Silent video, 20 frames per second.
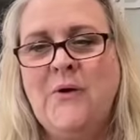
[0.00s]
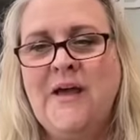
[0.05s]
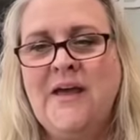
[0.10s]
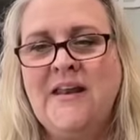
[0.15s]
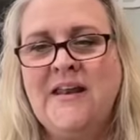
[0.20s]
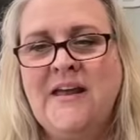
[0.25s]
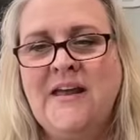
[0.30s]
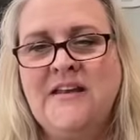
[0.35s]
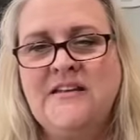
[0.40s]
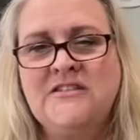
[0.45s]
and
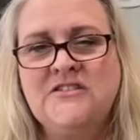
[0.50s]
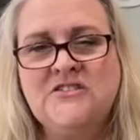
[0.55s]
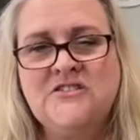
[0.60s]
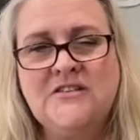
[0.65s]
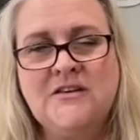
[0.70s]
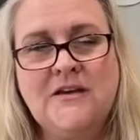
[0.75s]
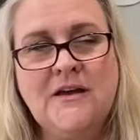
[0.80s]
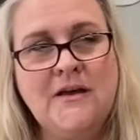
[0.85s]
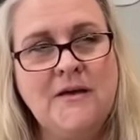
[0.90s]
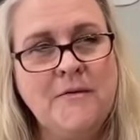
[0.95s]
I
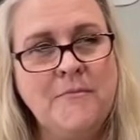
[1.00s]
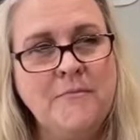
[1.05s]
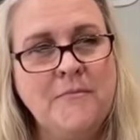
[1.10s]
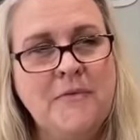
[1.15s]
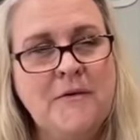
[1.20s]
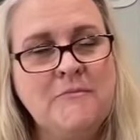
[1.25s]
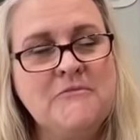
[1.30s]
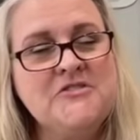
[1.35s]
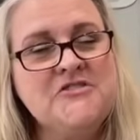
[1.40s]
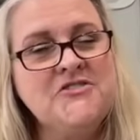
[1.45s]

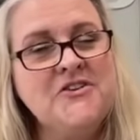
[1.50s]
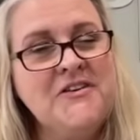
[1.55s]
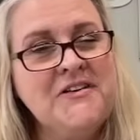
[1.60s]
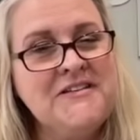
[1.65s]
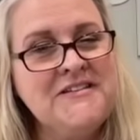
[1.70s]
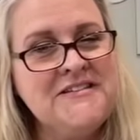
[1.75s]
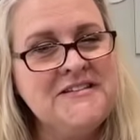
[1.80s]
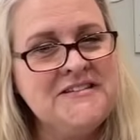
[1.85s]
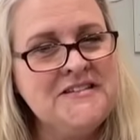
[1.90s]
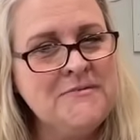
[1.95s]
am starting
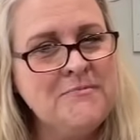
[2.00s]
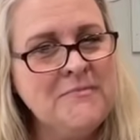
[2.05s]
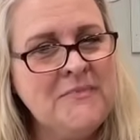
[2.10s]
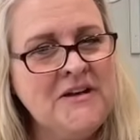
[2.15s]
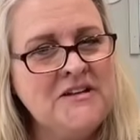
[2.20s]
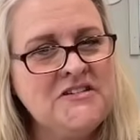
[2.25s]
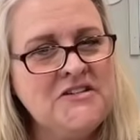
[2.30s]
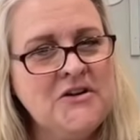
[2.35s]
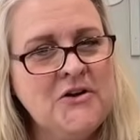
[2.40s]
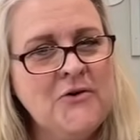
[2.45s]
to dip my
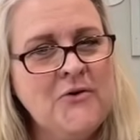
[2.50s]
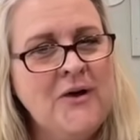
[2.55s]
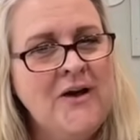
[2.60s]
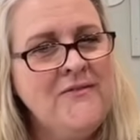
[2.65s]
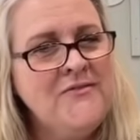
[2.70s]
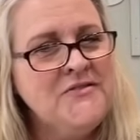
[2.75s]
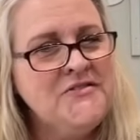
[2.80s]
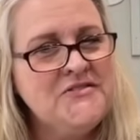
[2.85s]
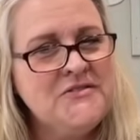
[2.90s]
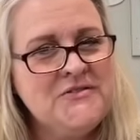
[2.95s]
toe
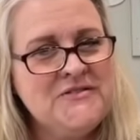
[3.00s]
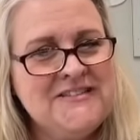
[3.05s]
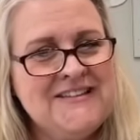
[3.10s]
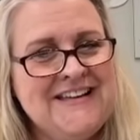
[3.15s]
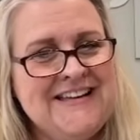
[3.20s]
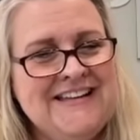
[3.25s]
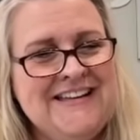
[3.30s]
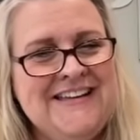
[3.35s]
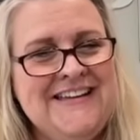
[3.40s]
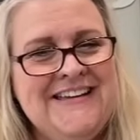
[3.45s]
ever so
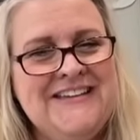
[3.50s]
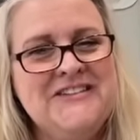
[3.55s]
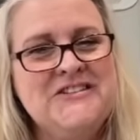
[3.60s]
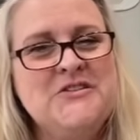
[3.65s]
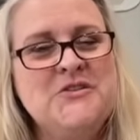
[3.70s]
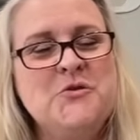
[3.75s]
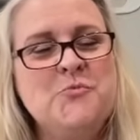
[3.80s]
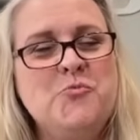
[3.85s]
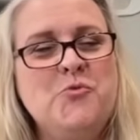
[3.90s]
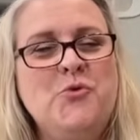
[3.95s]
slightly into
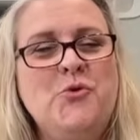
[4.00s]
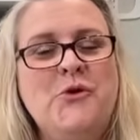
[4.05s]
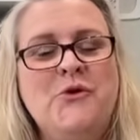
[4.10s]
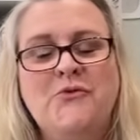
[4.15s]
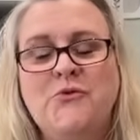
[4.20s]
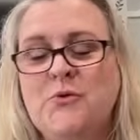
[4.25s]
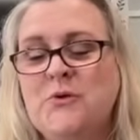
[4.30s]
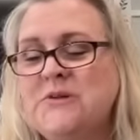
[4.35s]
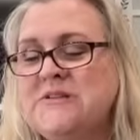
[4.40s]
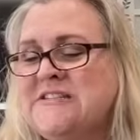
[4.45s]
the pool
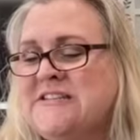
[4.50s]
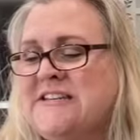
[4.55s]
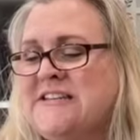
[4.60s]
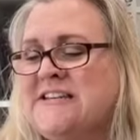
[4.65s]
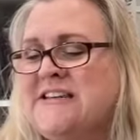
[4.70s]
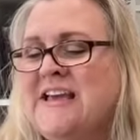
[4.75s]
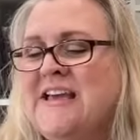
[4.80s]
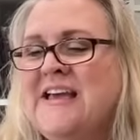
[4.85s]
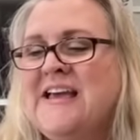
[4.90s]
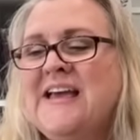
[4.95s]
of
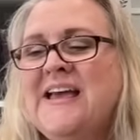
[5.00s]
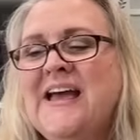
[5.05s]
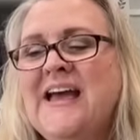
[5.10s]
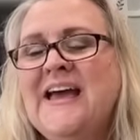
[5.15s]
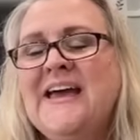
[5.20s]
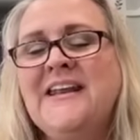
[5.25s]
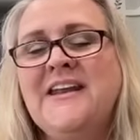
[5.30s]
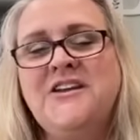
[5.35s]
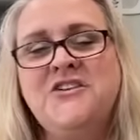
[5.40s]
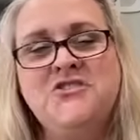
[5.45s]
quilting,
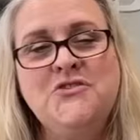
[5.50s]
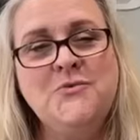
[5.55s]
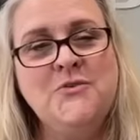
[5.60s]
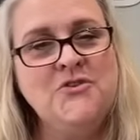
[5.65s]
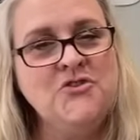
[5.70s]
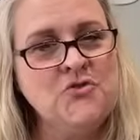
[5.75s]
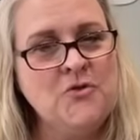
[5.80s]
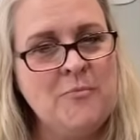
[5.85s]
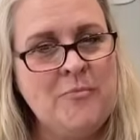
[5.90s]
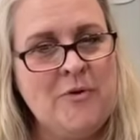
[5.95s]
and I do
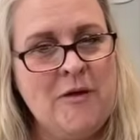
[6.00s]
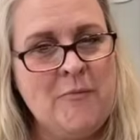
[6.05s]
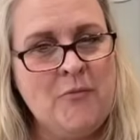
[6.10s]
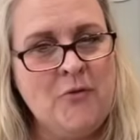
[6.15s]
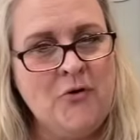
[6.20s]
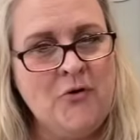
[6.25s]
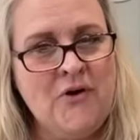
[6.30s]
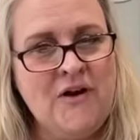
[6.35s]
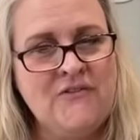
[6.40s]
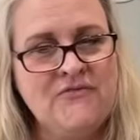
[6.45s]
enjoy paper
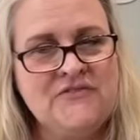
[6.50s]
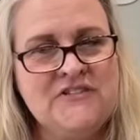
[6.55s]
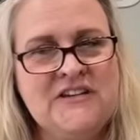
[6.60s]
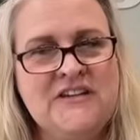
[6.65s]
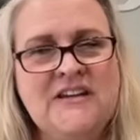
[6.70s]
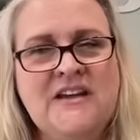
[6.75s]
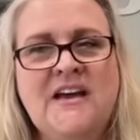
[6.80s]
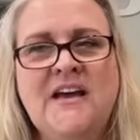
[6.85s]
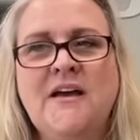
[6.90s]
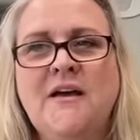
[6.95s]

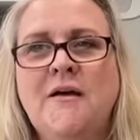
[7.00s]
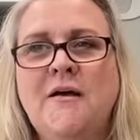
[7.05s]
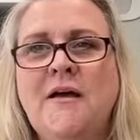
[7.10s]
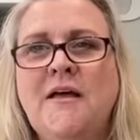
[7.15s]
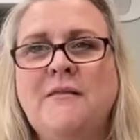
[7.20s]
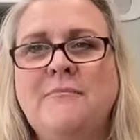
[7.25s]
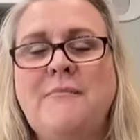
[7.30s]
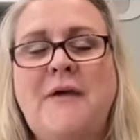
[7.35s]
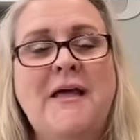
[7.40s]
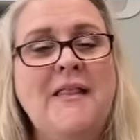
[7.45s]
crafting.
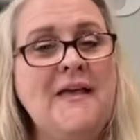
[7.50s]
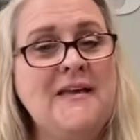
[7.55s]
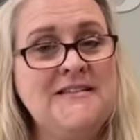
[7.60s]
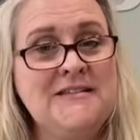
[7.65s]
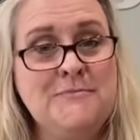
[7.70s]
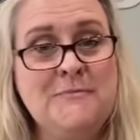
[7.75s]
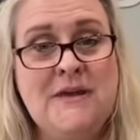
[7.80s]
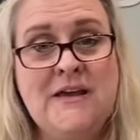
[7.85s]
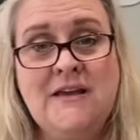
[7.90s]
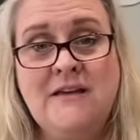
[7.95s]
I like
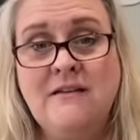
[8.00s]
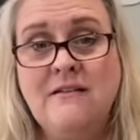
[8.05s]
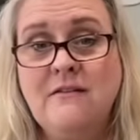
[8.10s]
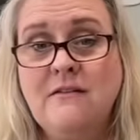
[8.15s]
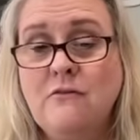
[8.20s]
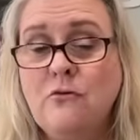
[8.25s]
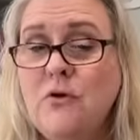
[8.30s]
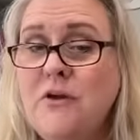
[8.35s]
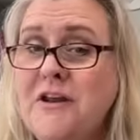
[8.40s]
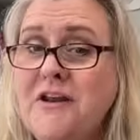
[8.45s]
to make
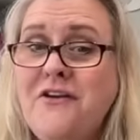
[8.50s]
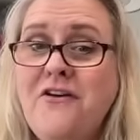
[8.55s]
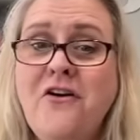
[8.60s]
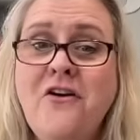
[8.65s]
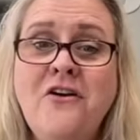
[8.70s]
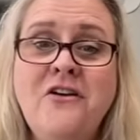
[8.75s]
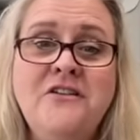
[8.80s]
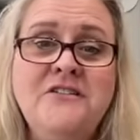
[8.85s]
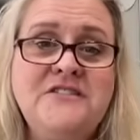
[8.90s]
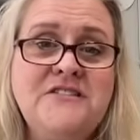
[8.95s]
greeting
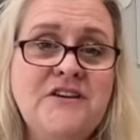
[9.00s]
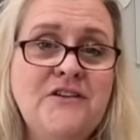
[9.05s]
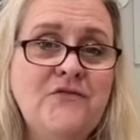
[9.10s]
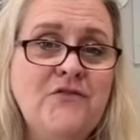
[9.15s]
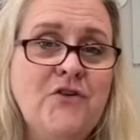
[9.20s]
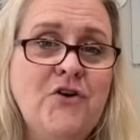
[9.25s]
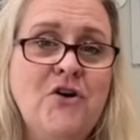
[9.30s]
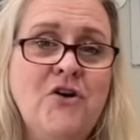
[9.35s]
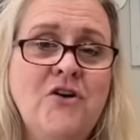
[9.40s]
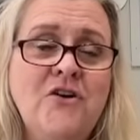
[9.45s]
cards,
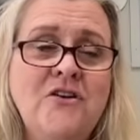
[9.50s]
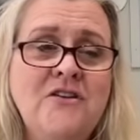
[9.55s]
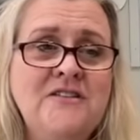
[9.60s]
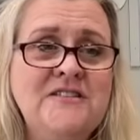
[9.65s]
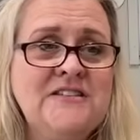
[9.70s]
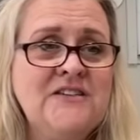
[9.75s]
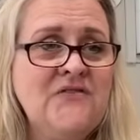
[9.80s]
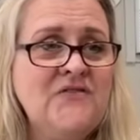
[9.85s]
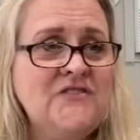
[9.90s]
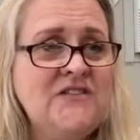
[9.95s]
gift
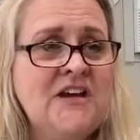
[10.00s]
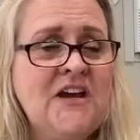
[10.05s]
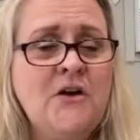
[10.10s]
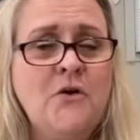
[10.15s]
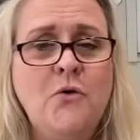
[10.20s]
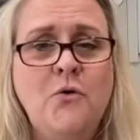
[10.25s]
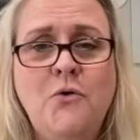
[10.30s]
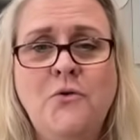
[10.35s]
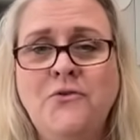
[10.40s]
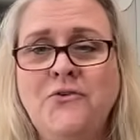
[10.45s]
tag
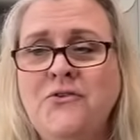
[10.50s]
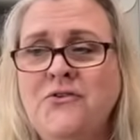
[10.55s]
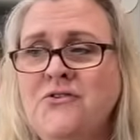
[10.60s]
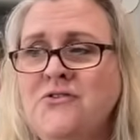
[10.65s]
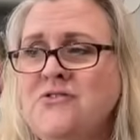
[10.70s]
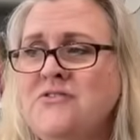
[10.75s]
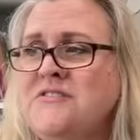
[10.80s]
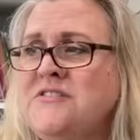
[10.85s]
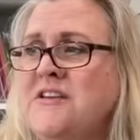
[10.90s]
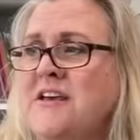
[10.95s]

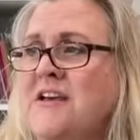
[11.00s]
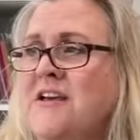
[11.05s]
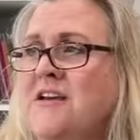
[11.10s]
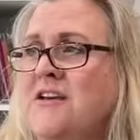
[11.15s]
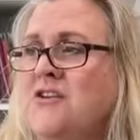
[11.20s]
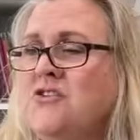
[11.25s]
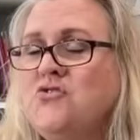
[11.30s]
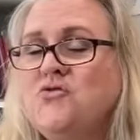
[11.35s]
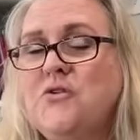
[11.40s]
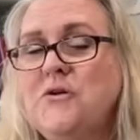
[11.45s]
holders,
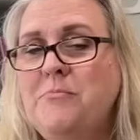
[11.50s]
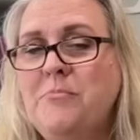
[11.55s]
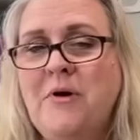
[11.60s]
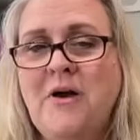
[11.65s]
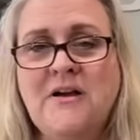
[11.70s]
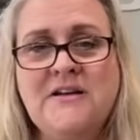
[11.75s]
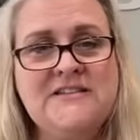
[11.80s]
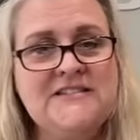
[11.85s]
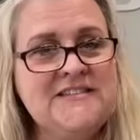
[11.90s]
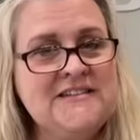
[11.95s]
treat
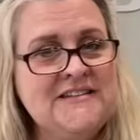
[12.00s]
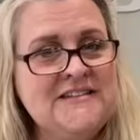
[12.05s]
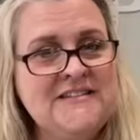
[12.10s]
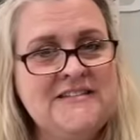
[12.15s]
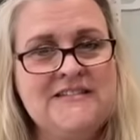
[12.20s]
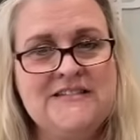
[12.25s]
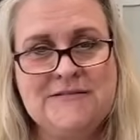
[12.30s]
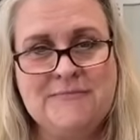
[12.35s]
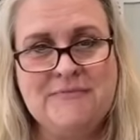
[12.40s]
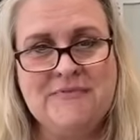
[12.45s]

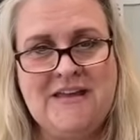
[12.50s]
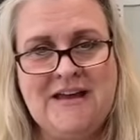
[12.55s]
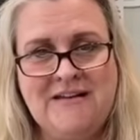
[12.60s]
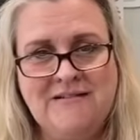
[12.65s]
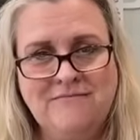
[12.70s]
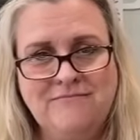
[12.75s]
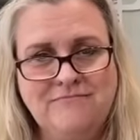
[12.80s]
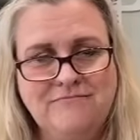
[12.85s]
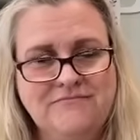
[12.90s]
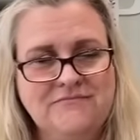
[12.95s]
boxes, that
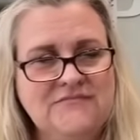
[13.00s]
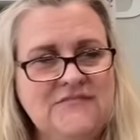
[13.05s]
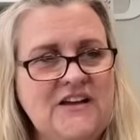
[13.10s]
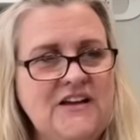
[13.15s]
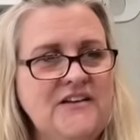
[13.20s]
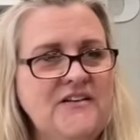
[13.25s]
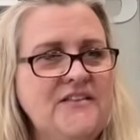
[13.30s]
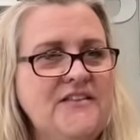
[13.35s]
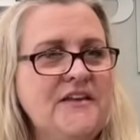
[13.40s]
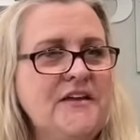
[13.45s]

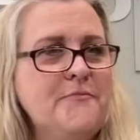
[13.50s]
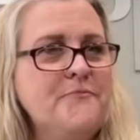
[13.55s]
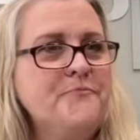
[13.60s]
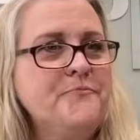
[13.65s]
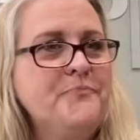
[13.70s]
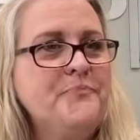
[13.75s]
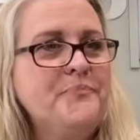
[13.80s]
kind of thing.